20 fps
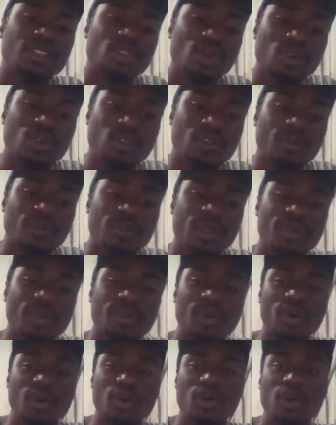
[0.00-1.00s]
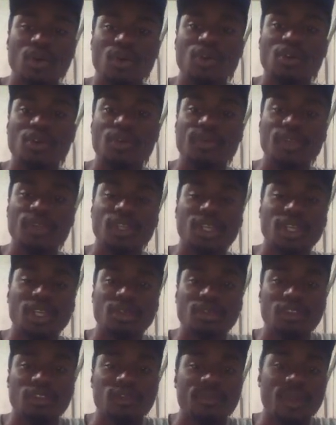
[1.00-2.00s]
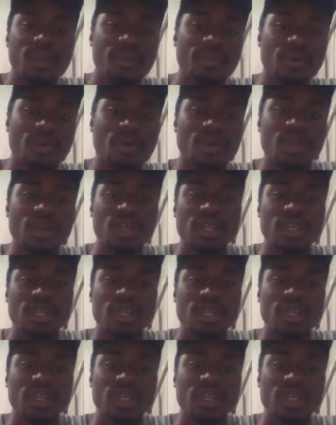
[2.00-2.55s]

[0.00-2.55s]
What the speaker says: talk to people, communicate with people.